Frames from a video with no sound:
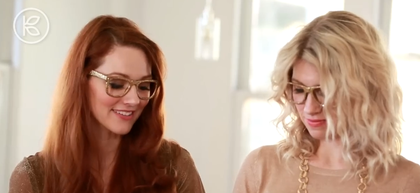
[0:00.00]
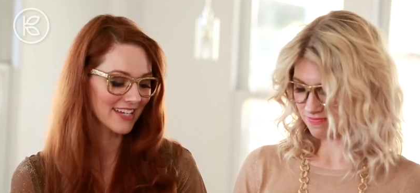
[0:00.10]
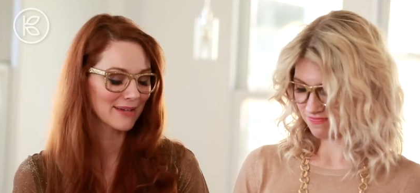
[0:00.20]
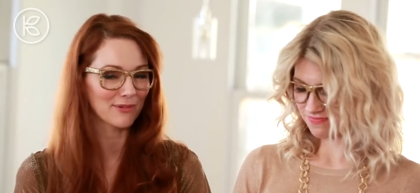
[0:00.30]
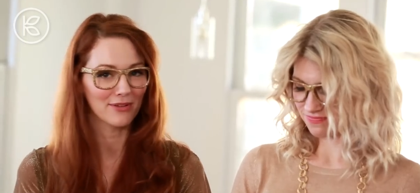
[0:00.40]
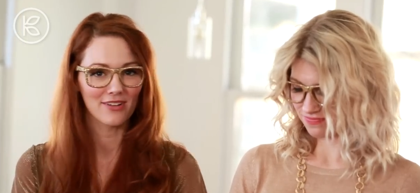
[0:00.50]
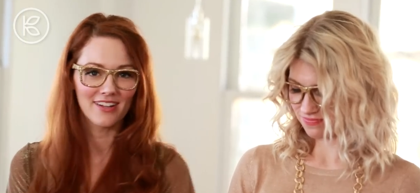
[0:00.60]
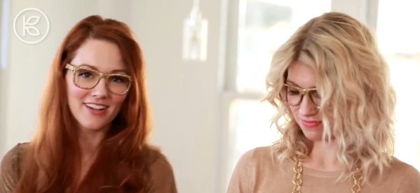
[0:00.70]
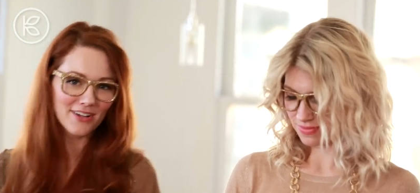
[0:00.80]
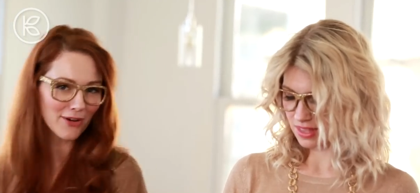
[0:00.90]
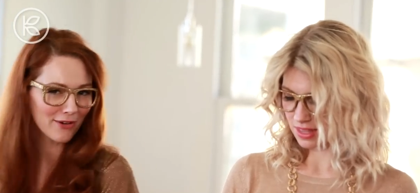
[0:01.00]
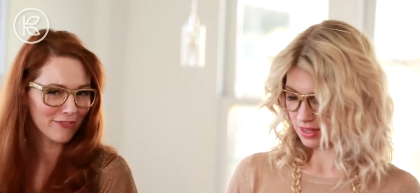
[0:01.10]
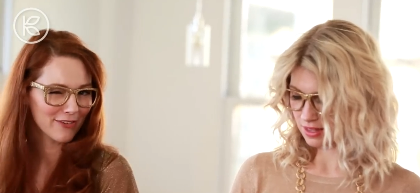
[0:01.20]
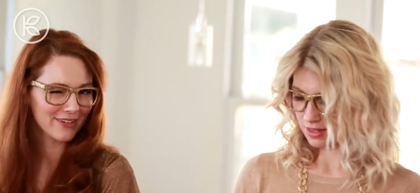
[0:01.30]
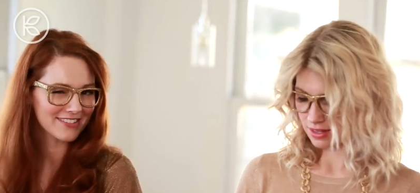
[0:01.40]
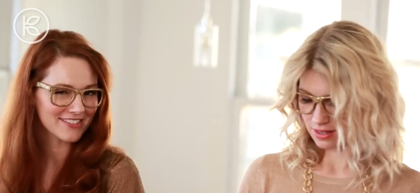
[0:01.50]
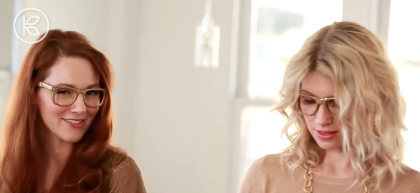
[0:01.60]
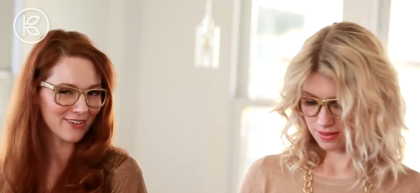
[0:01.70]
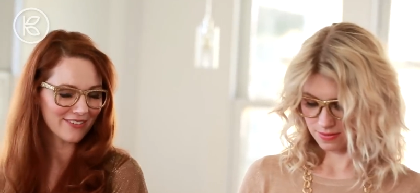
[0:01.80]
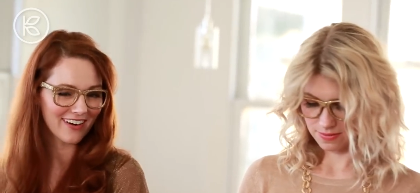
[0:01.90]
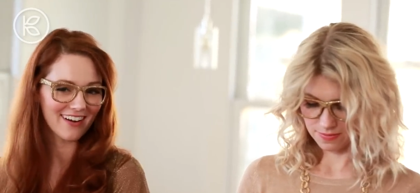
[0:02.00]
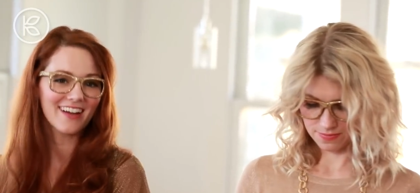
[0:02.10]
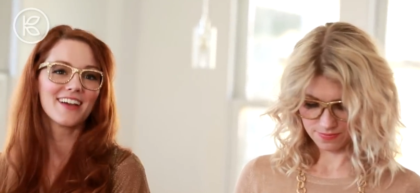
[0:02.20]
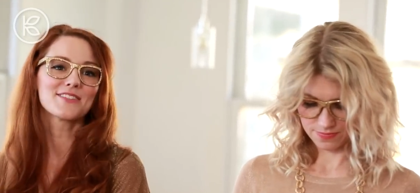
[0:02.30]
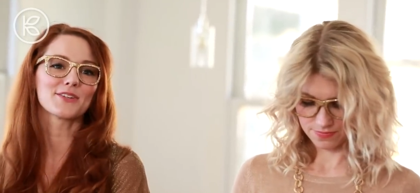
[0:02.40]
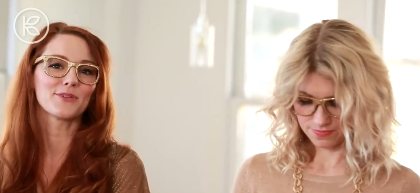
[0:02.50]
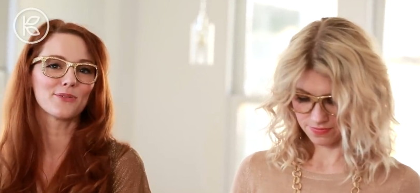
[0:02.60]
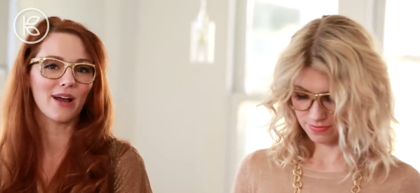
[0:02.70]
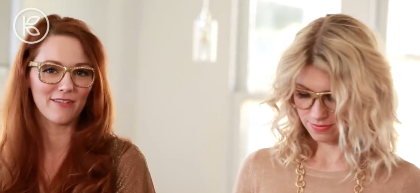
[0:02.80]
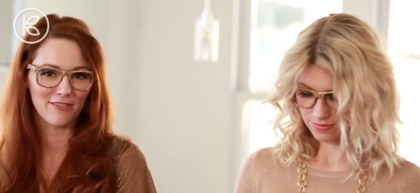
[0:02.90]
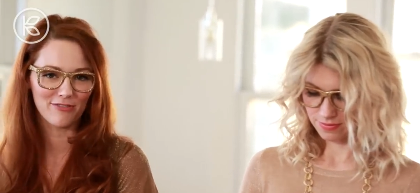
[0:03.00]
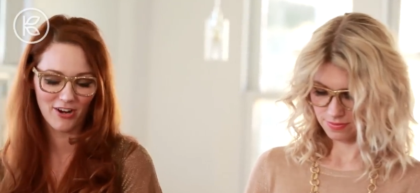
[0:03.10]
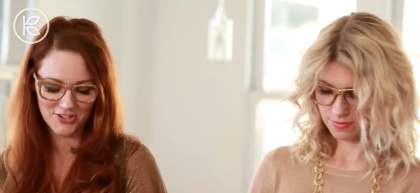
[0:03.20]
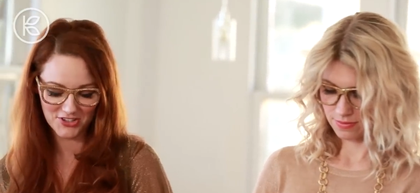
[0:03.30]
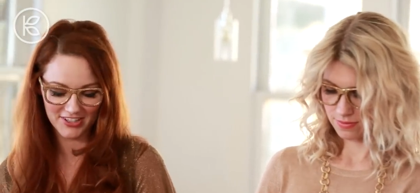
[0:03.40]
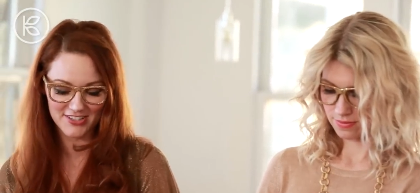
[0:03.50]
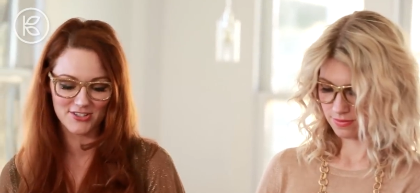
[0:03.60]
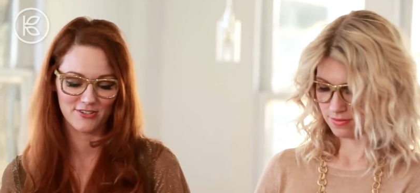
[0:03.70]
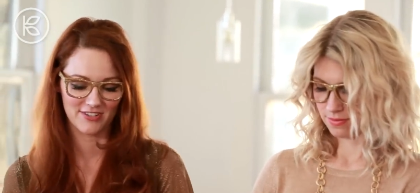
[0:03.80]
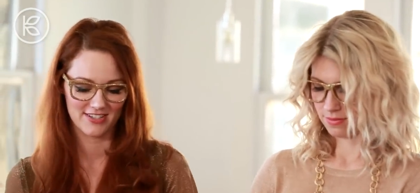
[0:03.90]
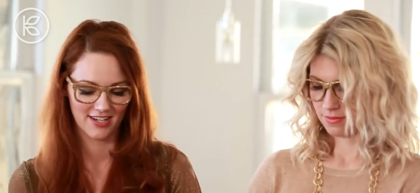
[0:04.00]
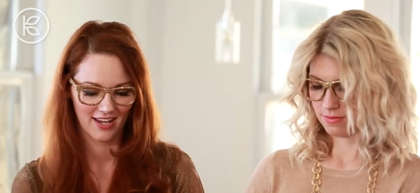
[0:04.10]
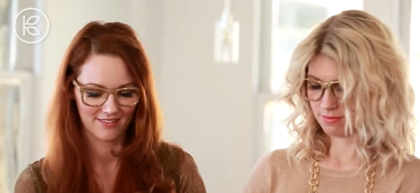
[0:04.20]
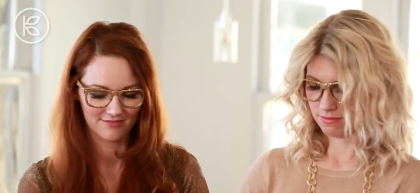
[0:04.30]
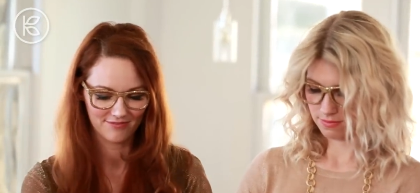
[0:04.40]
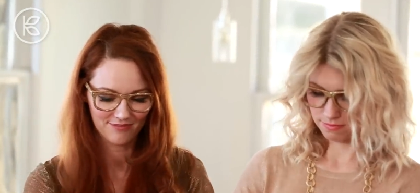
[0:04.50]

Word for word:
Speaker 1: on the table, go a few inches over so you have a fresh, clean surface again.